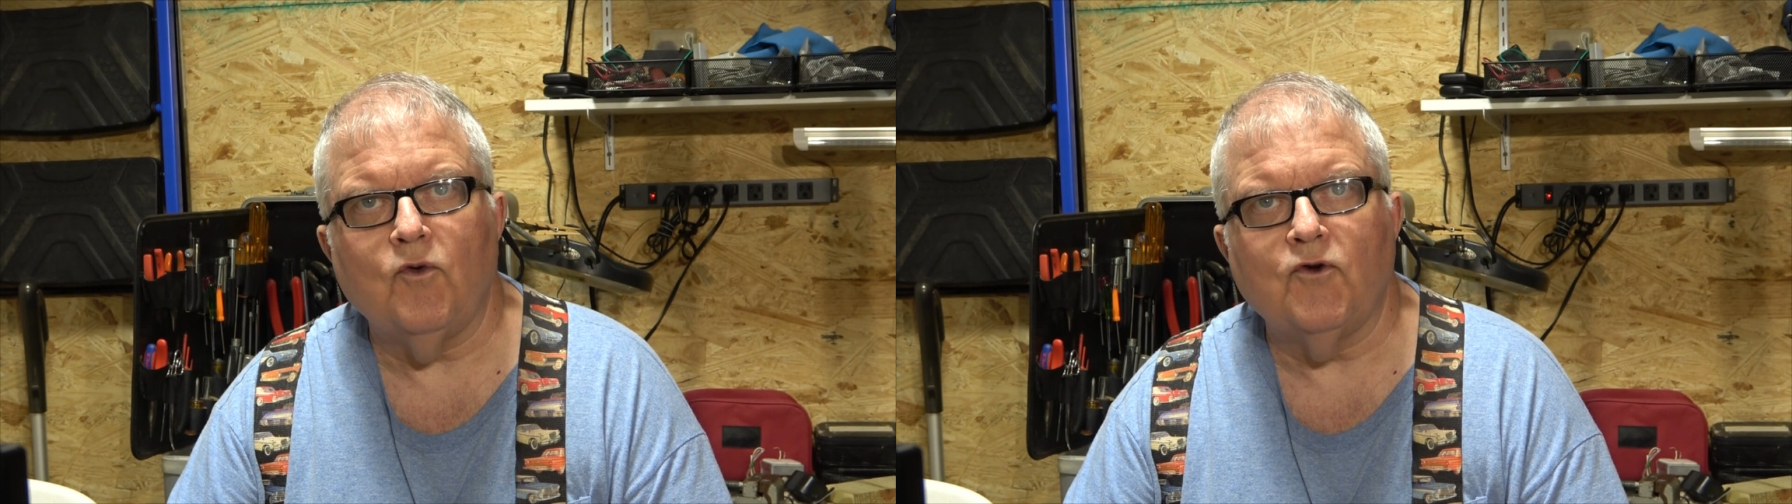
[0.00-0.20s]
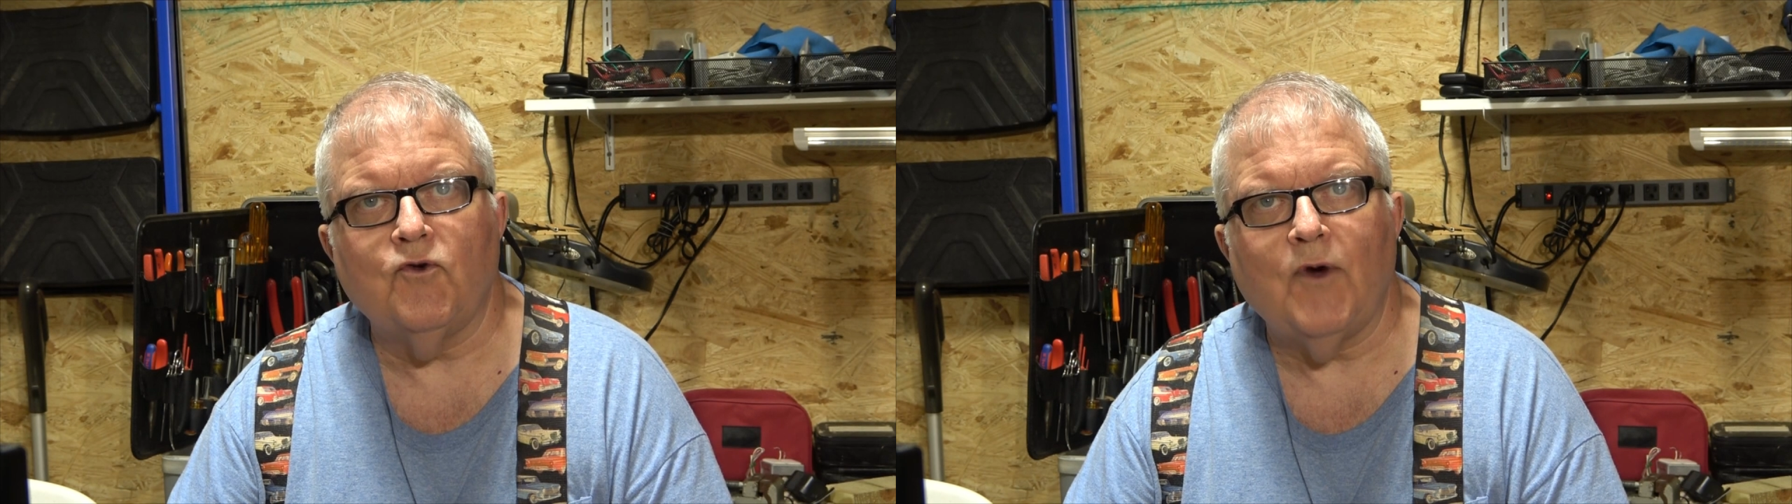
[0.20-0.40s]

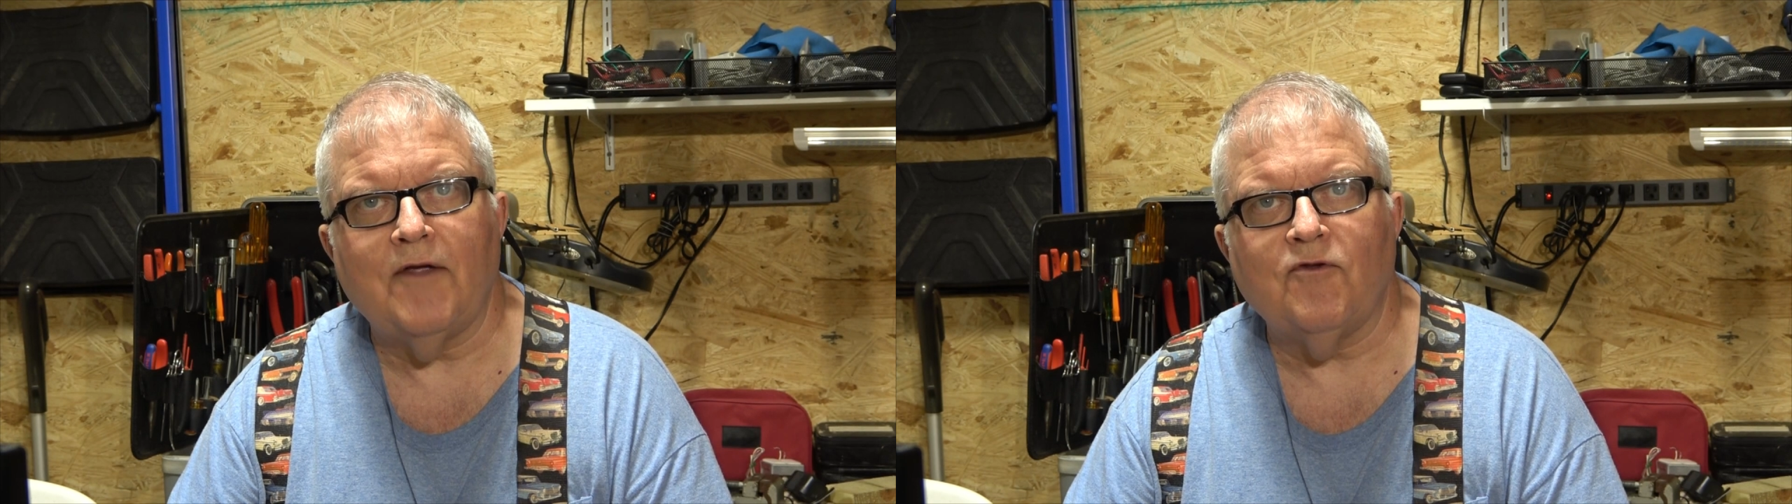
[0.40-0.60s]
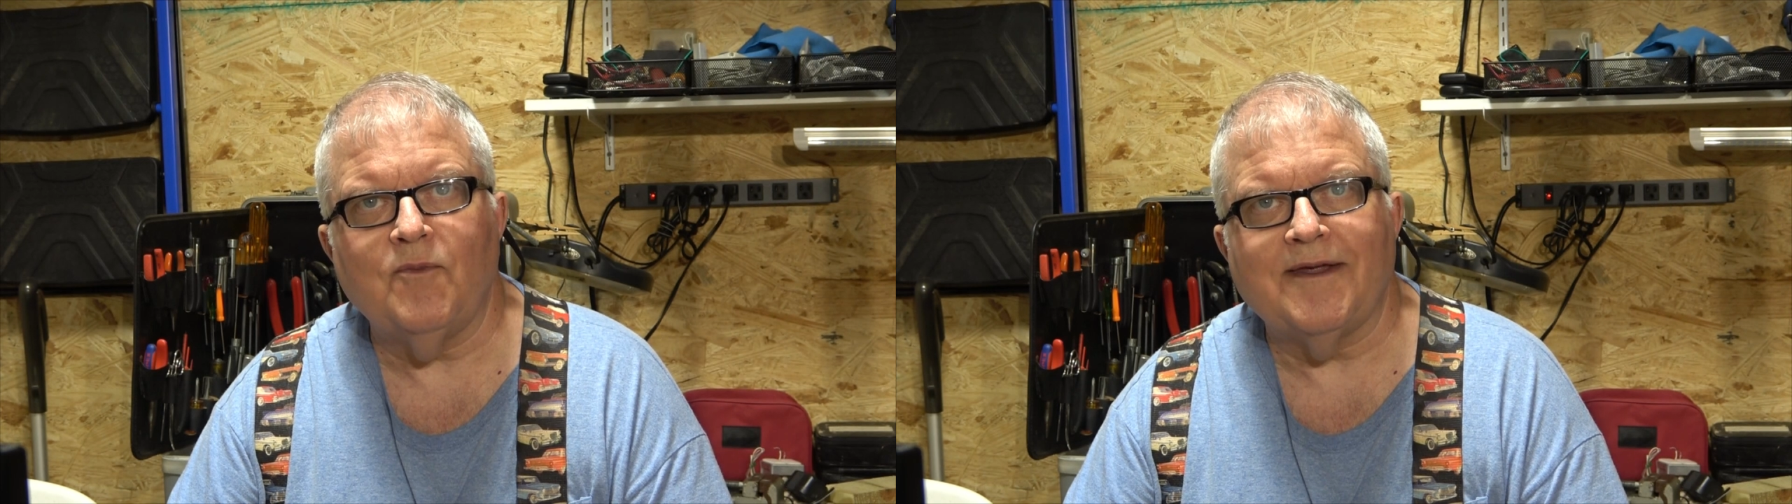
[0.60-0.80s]
would
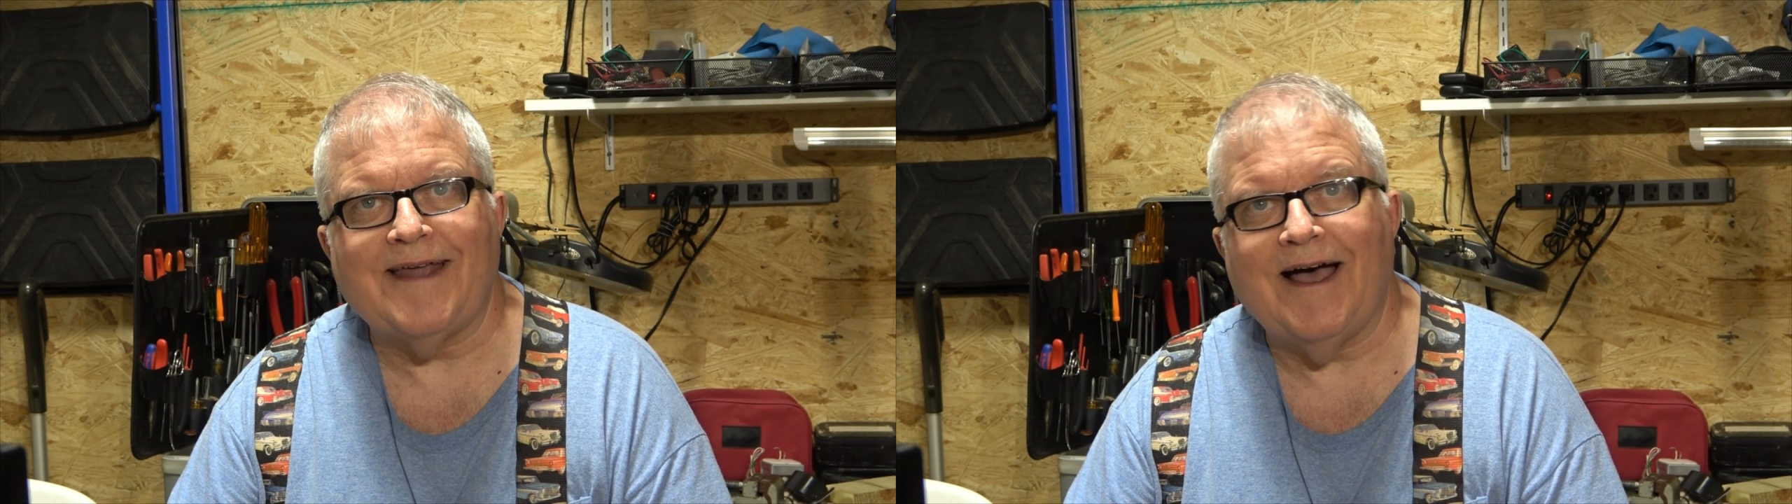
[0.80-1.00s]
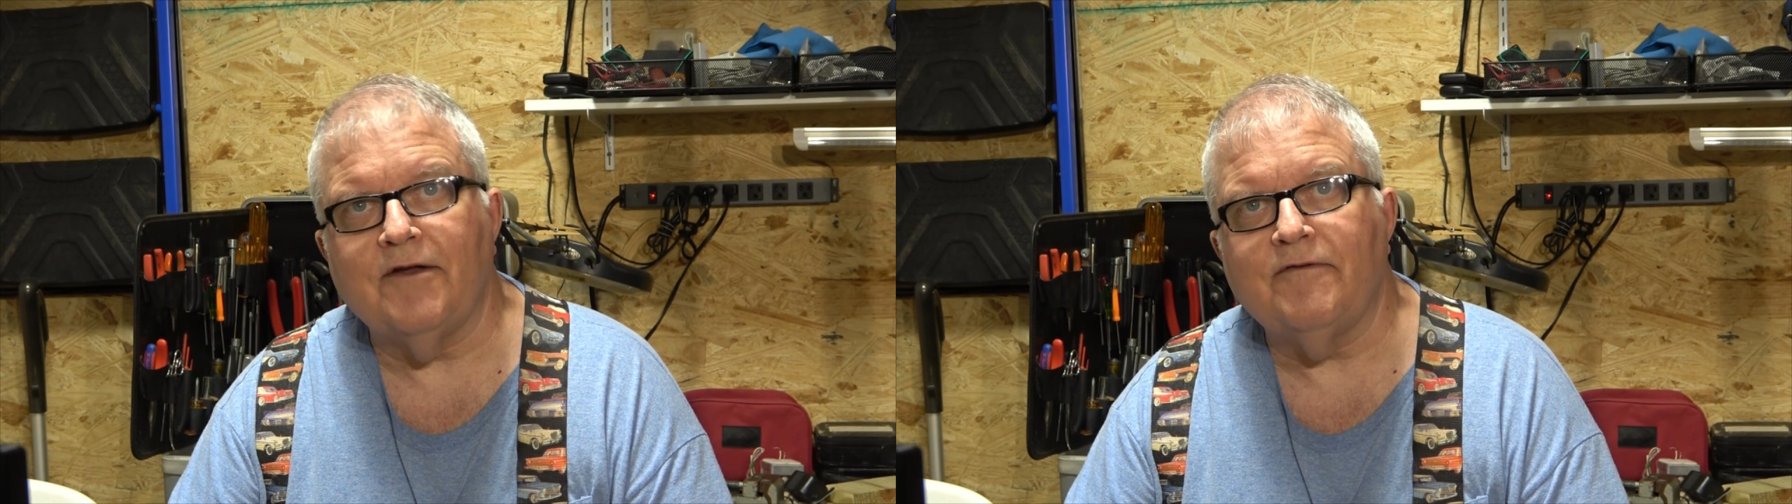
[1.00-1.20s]
transmit
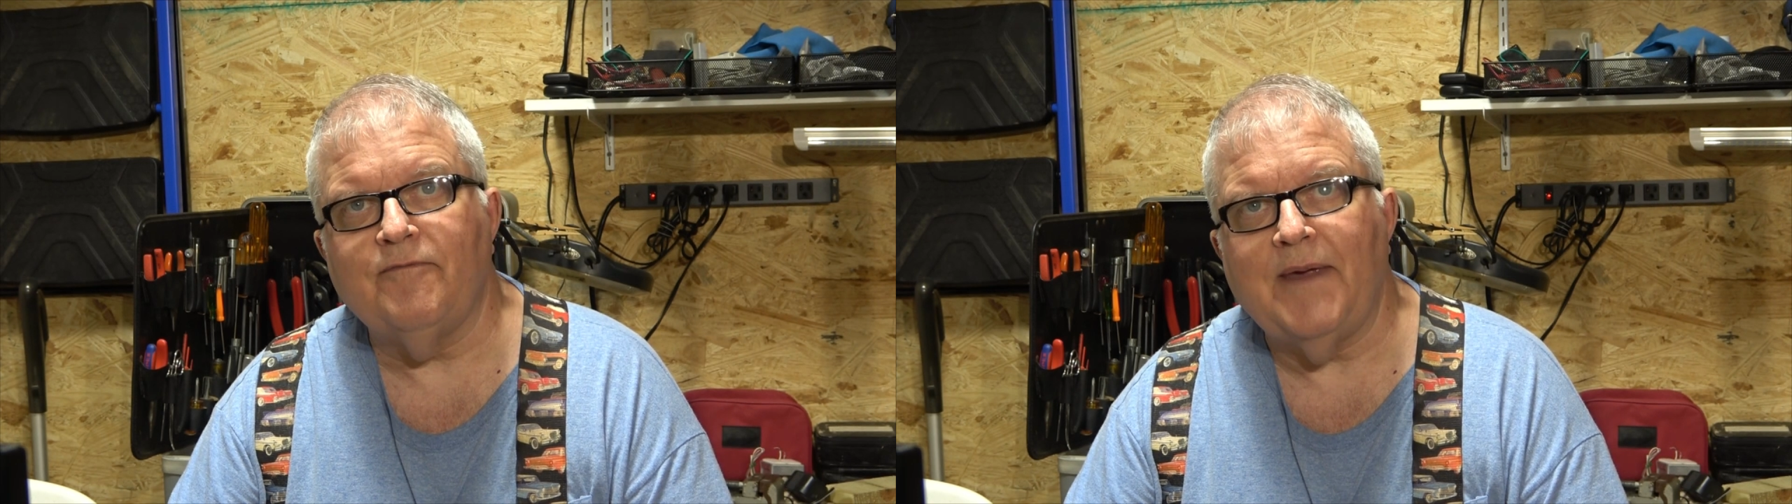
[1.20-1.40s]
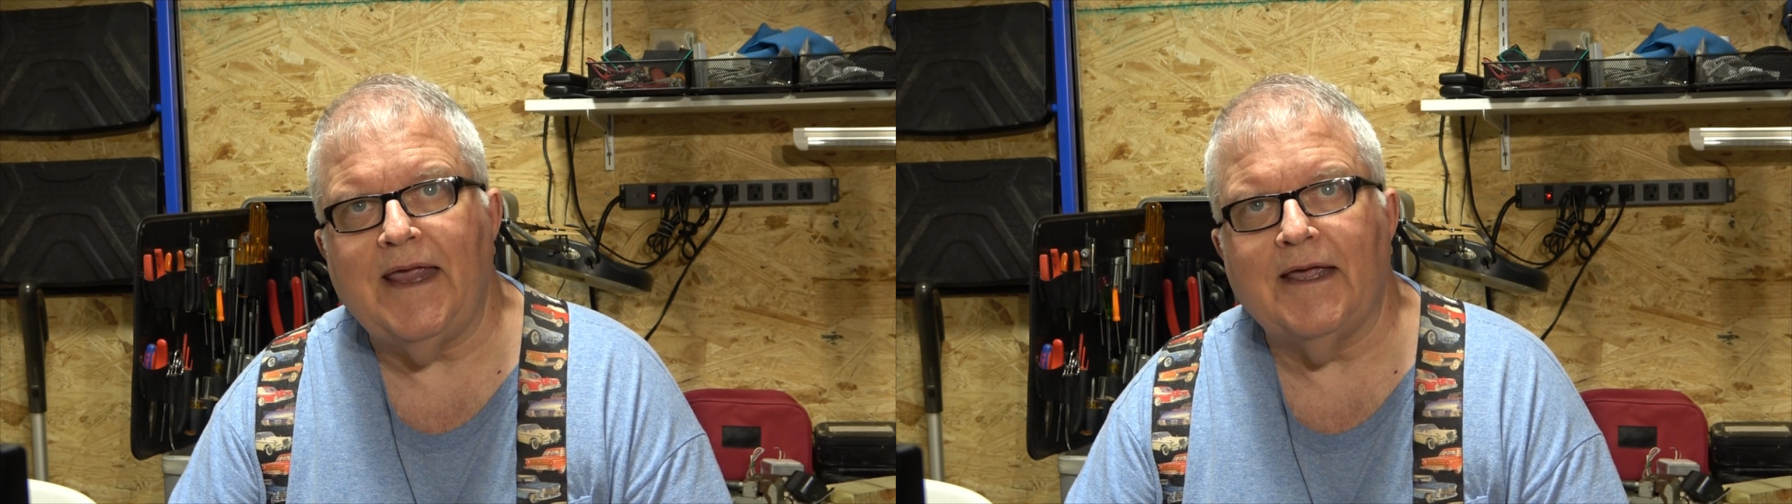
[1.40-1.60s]
out
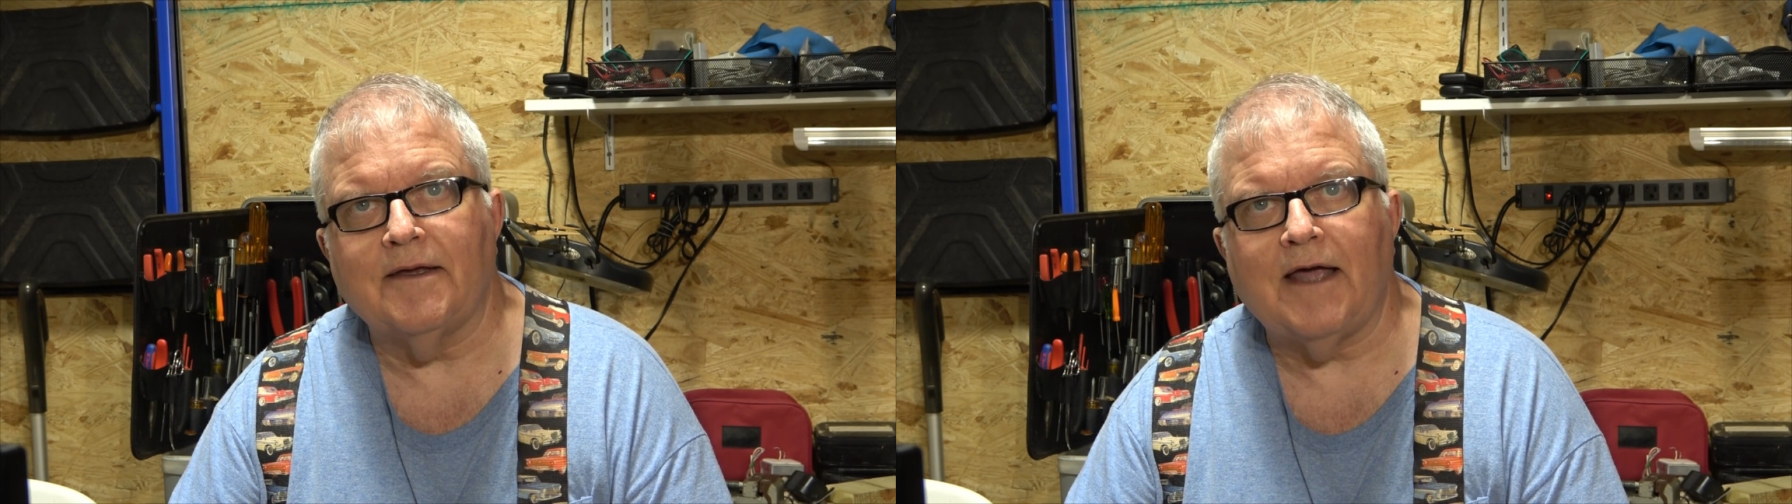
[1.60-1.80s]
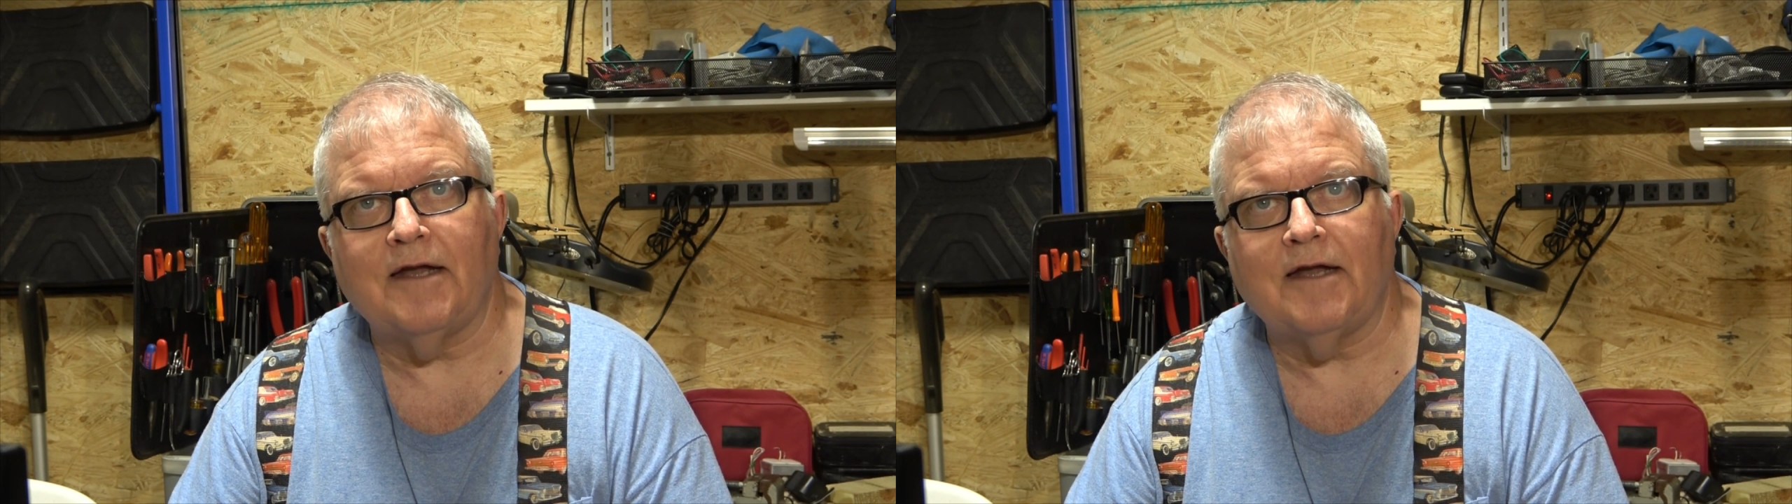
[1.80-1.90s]
of band,